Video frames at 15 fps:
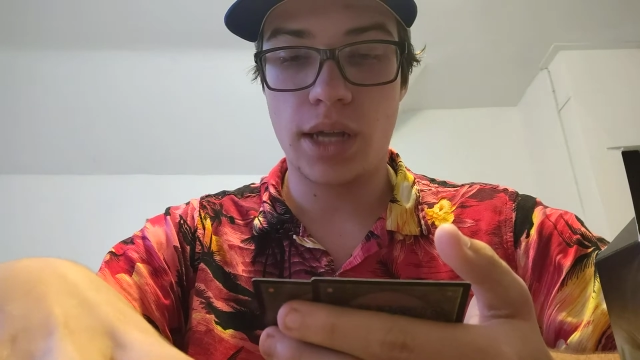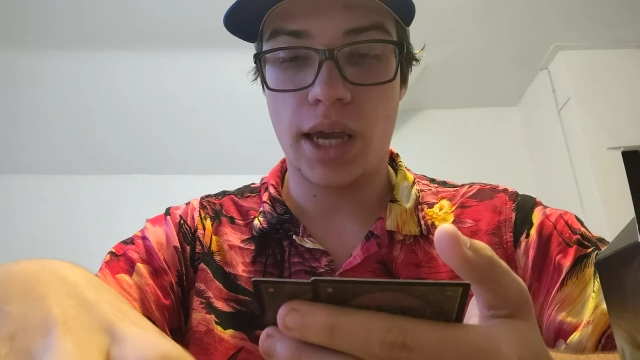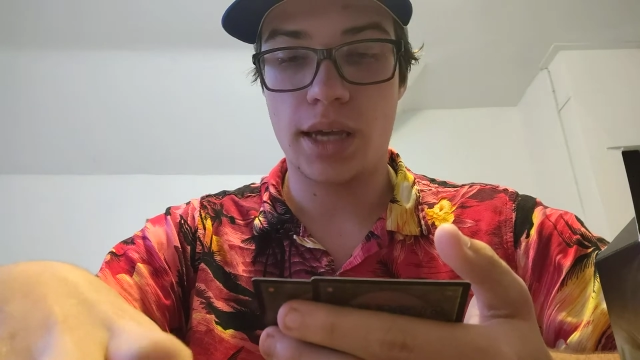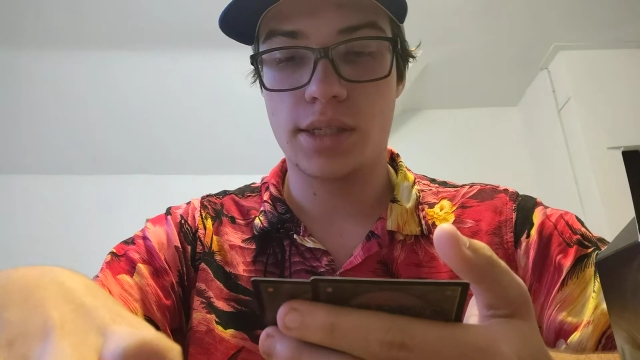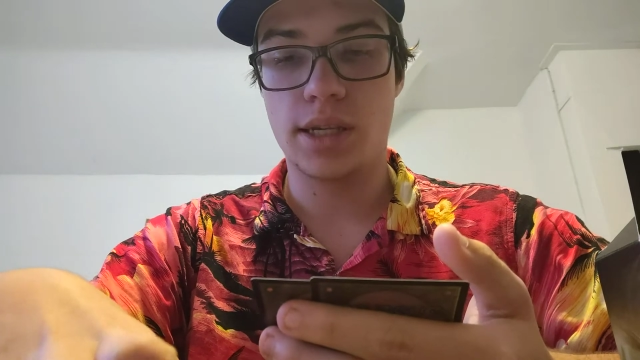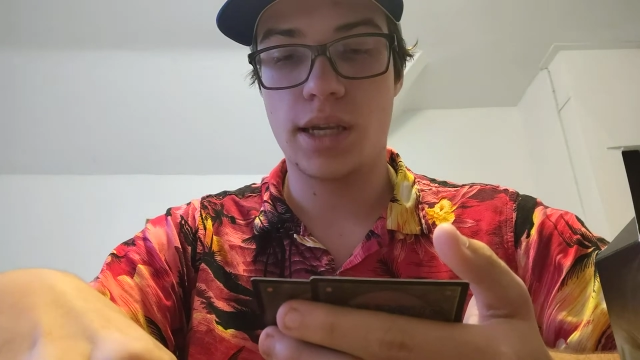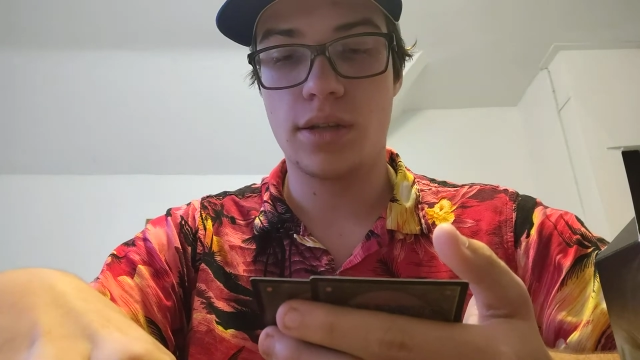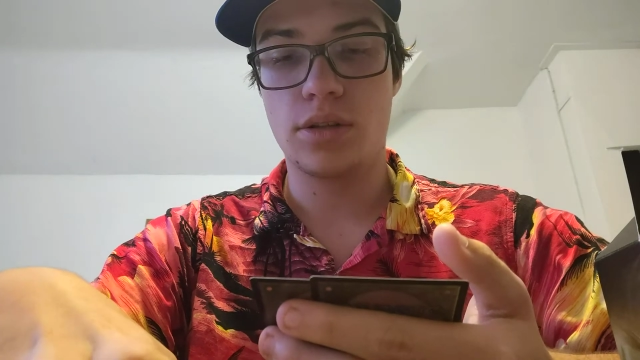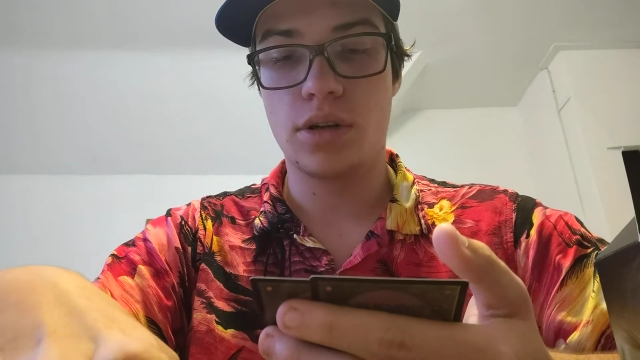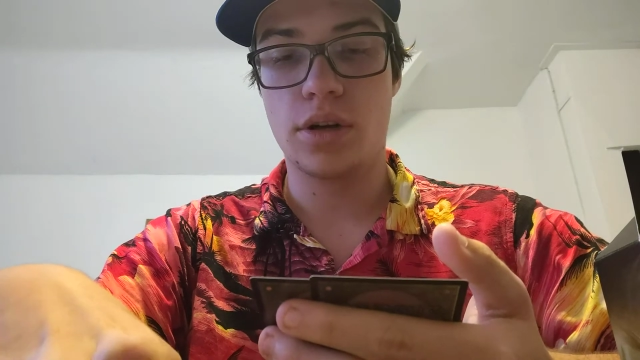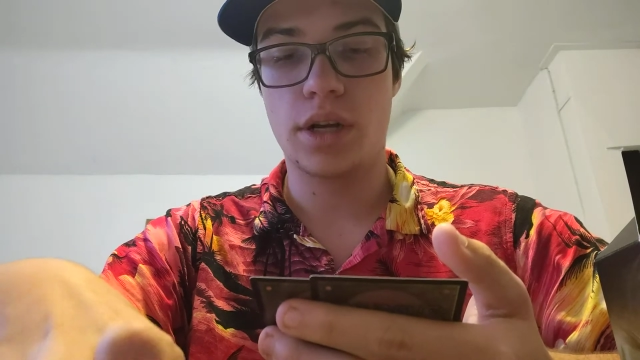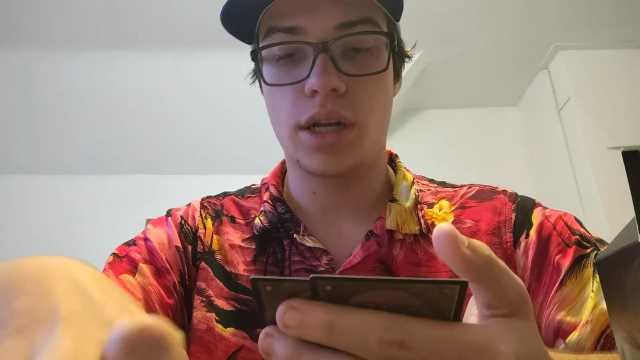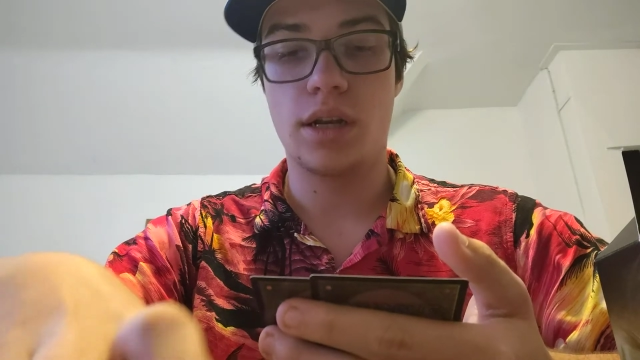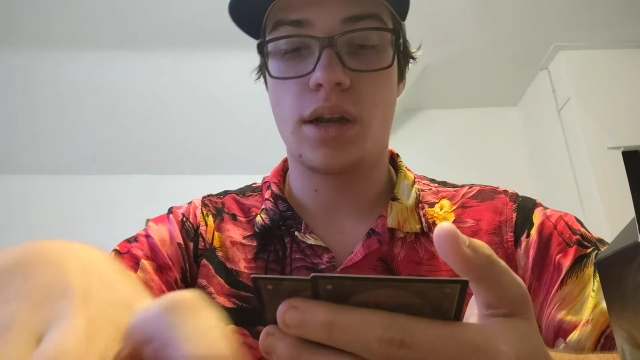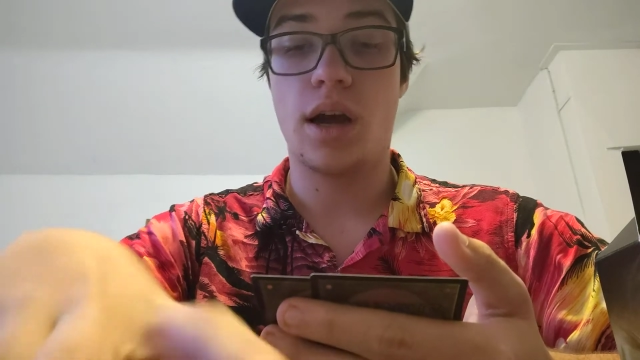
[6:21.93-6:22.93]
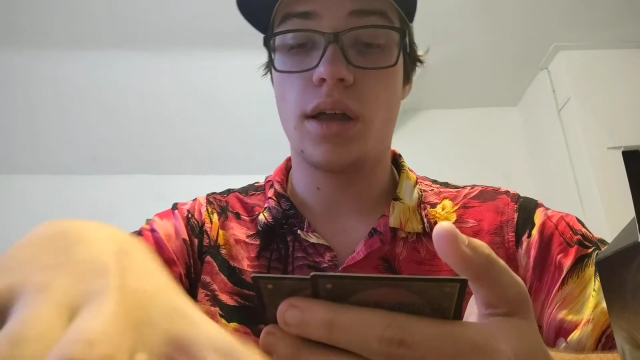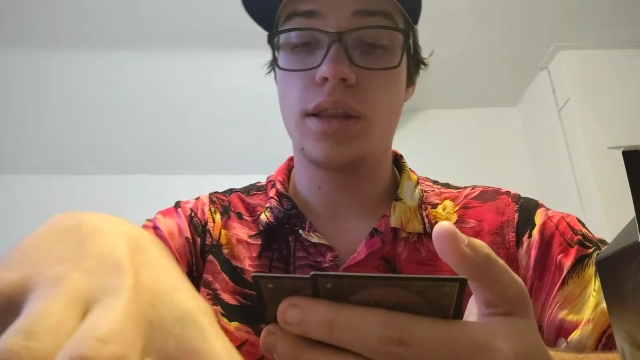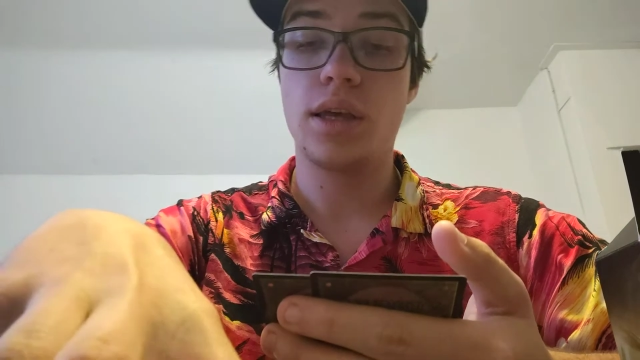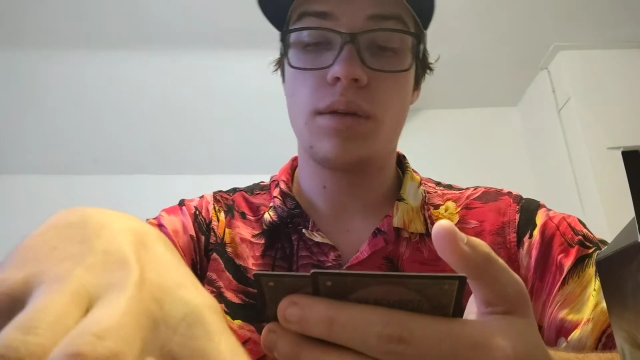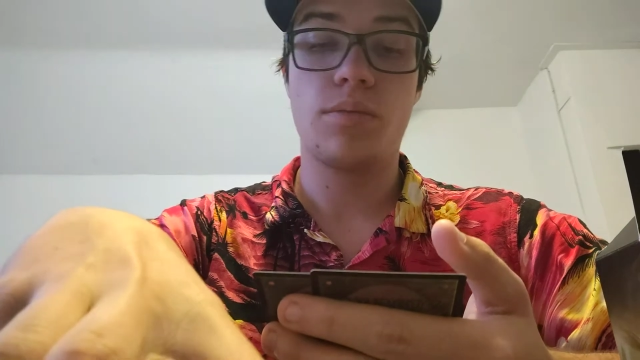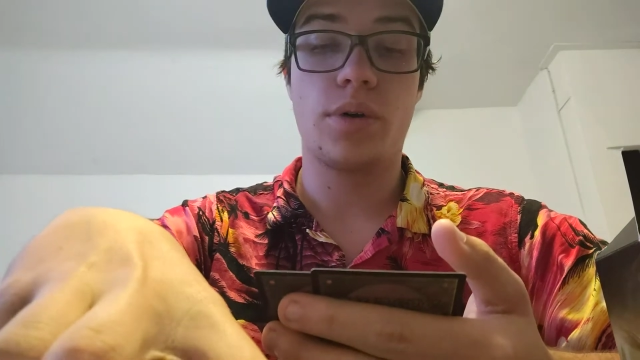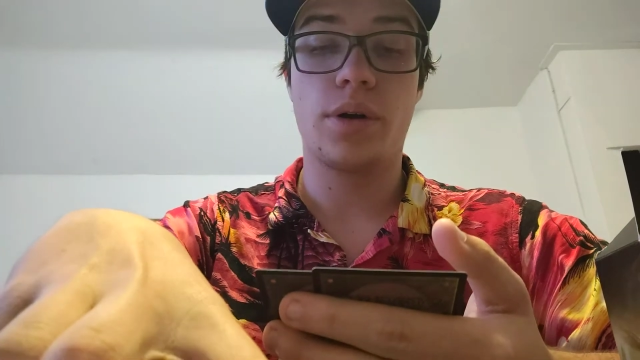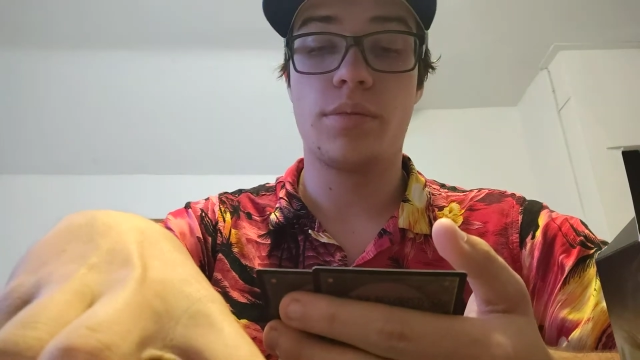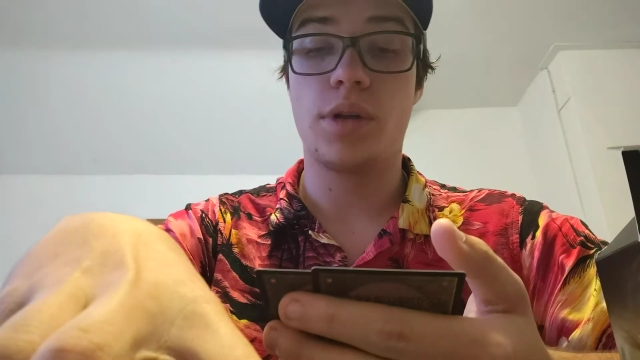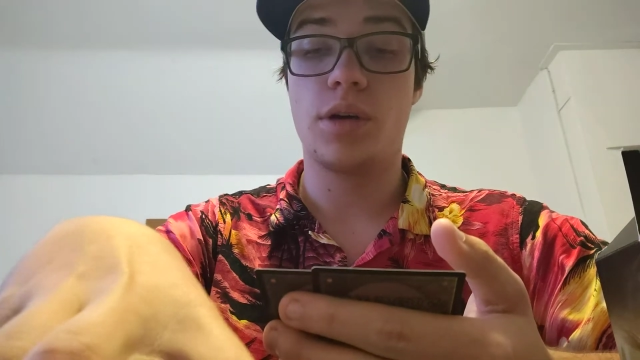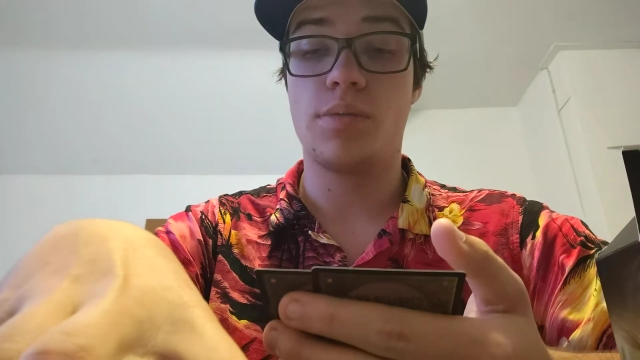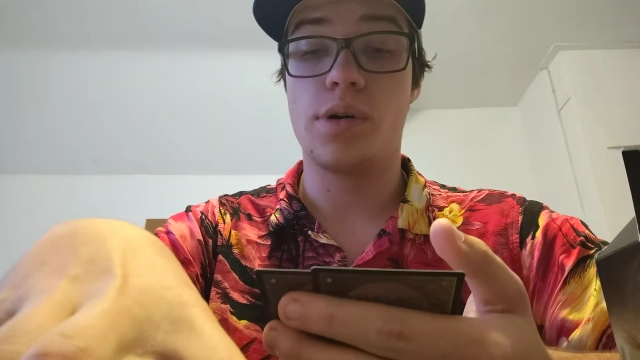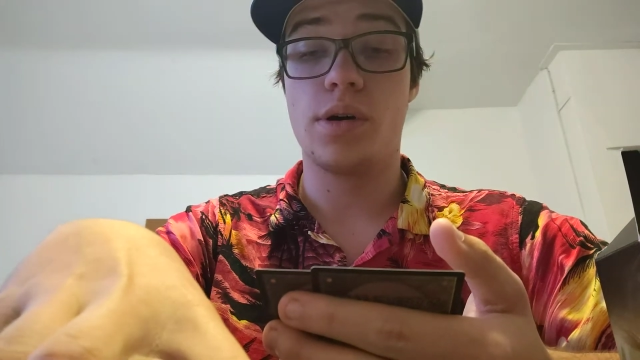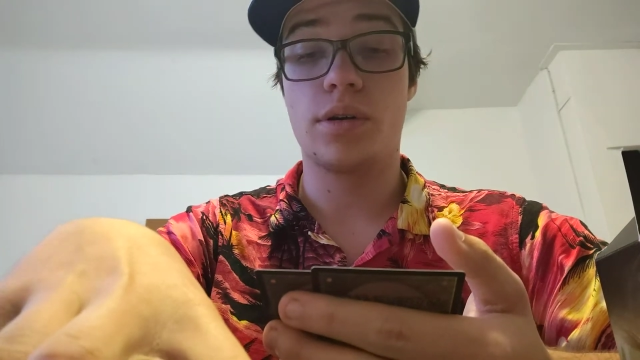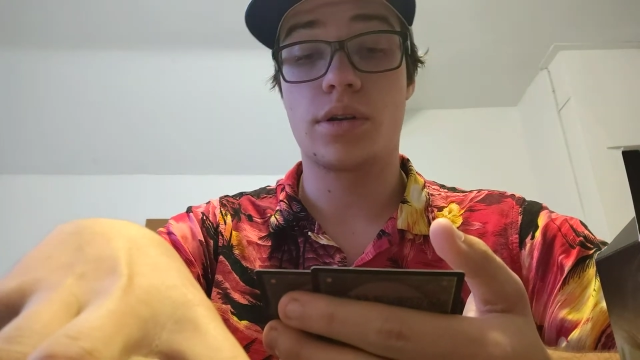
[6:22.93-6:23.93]
exile target non-land permanent
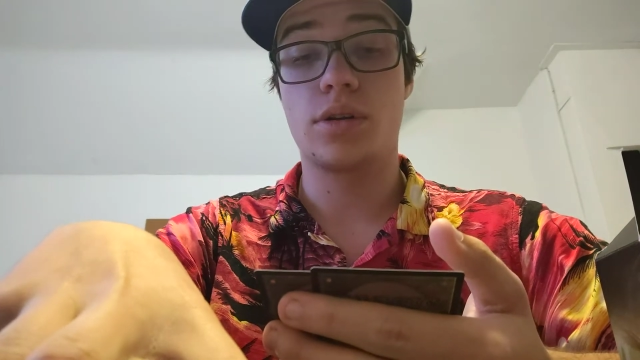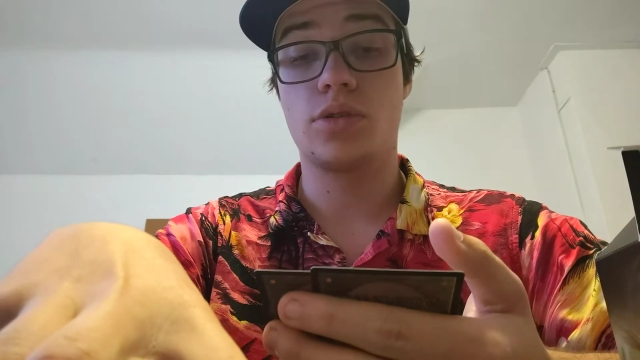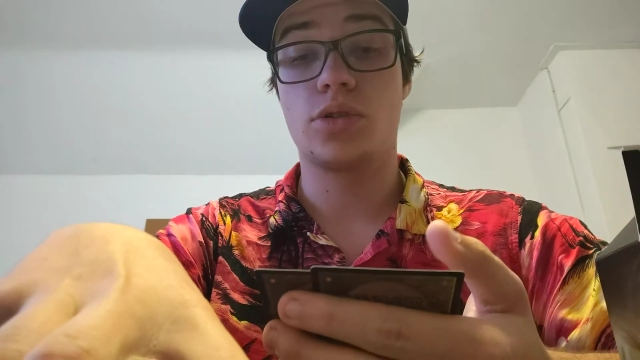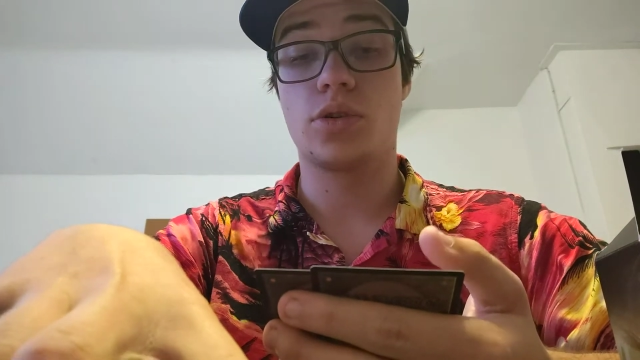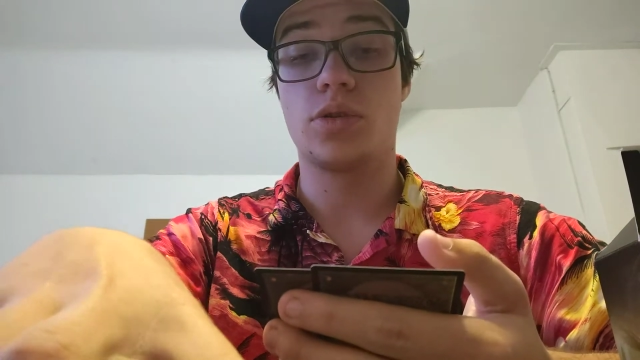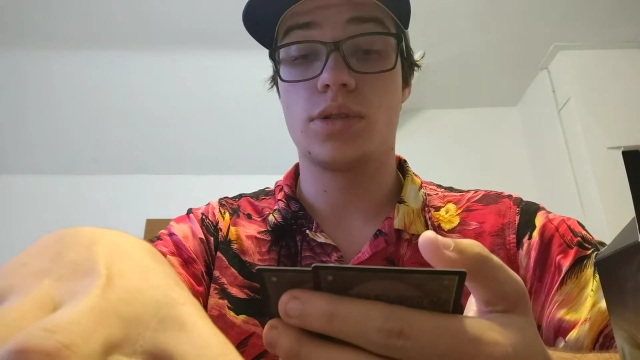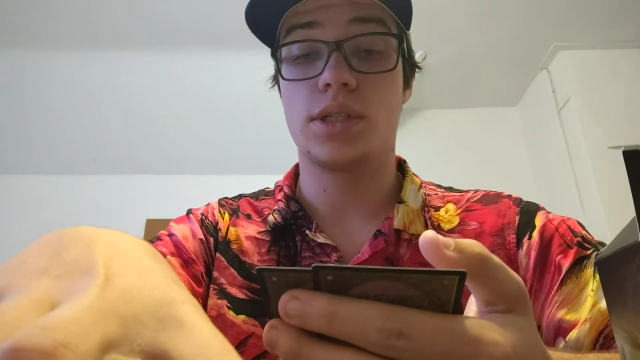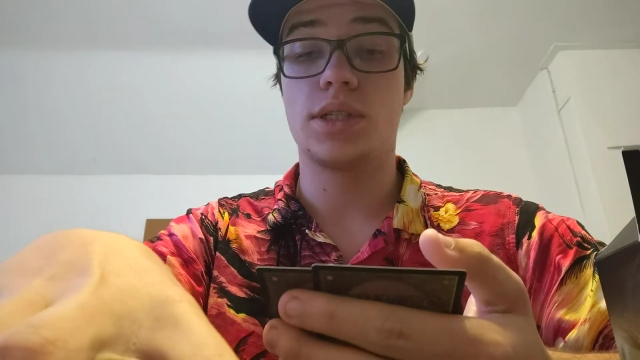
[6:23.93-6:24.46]
opponent controls